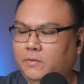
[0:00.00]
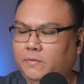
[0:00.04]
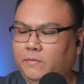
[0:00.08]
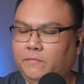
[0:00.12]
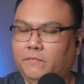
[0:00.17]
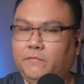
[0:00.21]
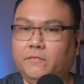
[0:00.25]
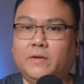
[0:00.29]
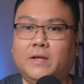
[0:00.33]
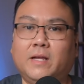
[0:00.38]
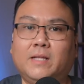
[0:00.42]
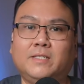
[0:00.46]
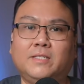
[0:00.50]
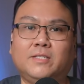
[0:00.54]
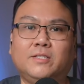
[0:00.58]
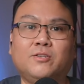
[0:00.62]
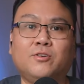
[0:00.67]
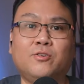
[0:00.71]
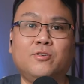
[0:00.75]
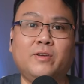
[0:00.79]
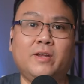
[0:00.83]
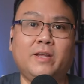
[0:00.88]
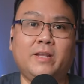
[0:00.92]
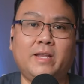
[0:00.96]
Forgot to
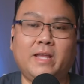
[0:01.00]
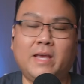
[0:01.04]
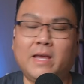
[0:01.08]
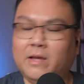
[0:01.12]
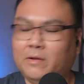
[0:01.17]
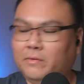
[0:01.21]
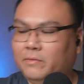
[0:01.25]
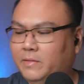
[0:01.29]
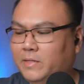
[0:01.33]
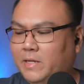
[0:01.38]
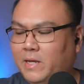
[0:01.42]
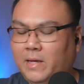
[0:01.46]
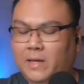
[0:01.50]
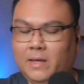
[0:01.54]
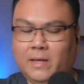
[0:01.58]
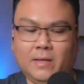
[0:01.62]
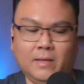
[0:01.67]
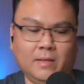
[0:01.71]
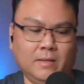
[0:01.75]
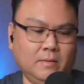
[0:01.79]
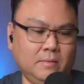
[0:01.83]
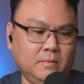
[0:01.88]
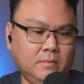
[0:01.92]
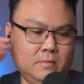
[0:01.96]
turn it down,
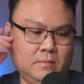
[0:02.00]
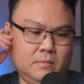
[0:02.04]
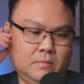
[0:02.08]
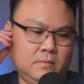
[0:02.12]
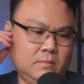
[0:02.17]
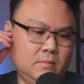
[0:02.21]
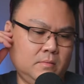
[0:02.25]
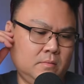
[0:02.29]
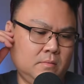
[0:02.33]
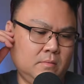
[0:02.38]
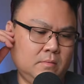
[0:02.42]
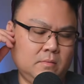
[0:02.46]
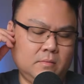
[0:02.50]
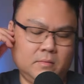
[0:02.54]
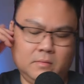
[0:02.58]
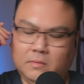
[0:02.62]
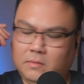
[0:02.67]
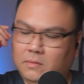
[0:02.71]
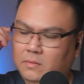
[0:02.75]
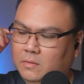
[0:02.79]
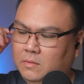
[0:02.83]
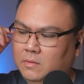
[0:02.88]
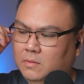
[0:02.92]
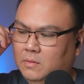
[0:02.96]
dang.
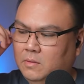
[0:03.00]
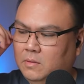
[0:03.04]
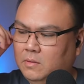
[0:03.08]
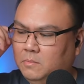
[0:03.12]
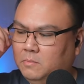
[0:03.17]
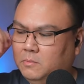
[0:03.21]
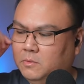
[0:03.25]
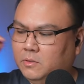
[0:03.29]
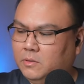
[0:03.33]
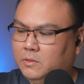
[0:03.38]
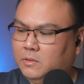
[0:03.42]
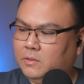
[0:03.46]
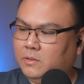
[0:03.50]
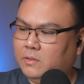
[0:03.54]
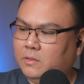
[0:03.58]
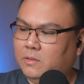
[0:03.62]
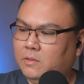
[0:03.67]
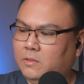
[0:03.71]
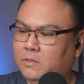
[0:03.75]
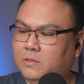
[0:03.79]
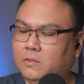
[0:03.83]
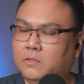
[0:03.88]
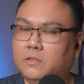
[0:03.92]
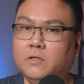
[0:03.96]
Almost
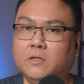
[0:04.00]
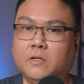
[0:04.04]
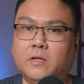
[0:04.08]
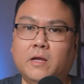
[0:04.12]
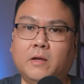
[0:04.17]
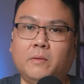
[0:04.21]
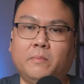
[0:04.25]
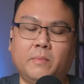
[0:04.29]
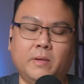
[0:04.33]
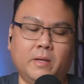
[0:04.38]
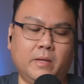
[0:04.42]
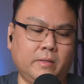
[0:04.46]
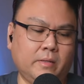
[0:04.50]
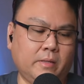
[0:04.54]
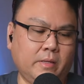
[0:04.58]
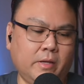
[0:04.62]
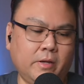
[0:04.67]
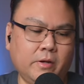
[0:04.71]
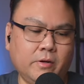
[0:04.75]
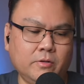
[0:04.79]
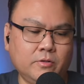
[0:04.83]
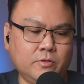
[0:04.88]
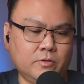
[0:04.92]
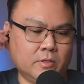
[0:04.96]
took out my
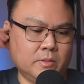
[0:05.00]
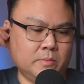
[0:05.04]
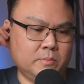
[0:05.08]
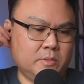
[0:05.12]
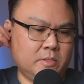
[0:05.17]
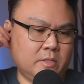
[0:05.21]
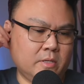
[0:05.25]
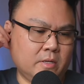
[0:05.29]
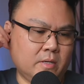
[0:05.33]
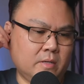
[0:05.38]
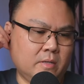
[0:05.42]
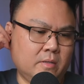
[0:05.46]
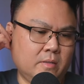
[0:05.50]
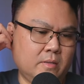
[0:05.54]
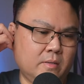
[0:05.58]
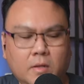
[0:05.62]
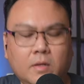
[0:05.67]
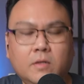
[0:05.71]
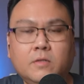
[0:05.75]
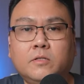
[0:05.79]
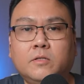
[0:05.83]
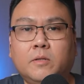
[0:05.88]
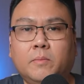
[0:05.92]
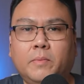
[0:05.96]
eardrums there.
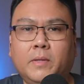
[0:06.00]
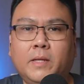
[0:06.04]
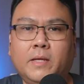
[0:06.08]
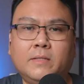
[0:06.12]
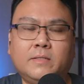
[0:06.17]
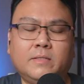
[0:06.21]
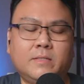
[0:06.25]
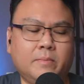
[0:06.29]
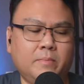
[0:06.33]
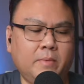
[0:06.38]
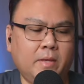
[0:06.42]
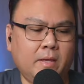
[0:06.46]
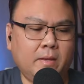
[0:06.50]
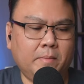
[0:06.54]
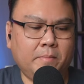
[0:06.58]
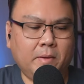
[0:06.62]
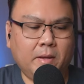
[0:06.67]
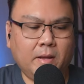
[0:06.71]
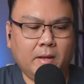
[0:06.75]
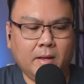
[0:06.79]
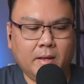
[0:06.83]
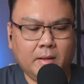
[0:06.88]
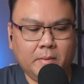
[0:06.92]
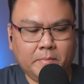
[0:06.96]
So I'm playing some hip
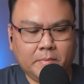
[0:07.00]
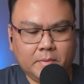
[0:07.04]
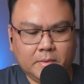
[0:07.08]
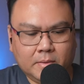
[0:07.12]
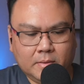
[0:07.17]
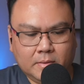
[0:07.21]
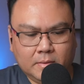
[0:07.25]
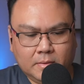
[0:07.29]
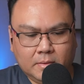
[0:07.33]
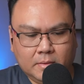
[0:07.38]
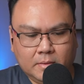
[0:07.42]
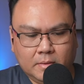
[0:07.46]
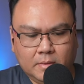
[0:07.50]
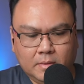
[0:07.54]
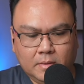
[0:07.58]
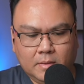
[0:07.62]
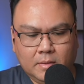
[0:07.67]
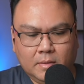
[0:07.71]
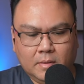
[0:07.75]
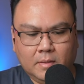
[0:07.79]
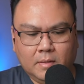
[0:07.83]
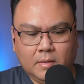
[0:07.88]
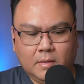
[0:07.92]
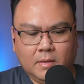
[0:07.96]
hop.
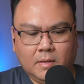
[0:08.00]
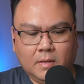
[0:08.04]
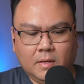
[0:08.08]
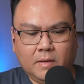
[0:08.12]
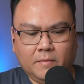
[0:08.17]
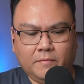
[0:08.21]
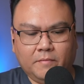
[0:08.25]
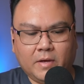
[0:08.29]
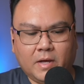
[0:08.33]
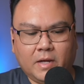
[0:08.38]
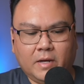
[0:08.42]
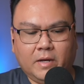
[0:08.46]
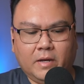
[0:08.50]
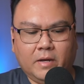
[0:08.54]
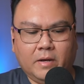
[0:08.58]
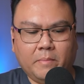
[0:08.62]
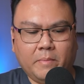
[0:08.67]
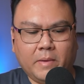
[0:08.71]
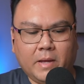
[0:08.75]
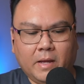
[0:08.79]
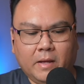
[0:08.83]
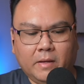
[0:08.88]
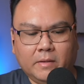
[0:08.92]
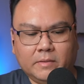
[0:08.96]
I've got it
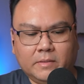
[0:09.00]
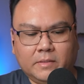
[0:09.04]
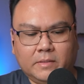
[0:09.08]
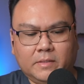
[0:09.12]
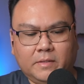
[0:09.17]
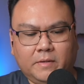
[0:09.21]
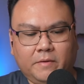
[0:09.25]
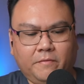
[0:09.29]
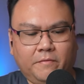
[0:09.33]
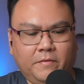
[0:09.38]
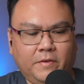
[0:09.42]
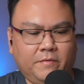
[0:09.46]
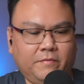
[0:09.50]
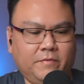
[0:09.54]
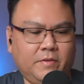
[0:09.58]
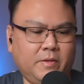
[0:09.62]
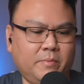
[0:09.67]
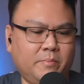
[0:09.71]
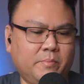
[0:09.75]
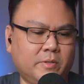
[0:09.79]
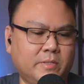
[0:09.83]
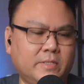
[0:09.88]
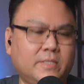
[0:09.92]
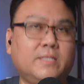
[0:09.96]
about
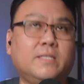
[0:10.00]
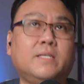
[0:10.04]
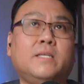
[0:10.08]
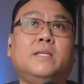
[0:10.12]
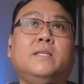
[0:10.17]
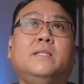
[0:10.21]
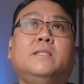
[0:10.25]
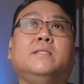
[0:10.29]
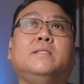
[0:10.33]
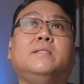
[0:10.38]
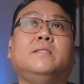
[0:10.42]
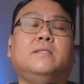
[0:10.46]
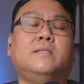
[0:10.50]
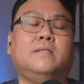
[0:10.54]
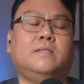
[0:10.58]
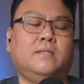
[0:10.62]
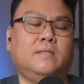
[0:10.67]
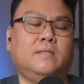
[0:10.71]
50%.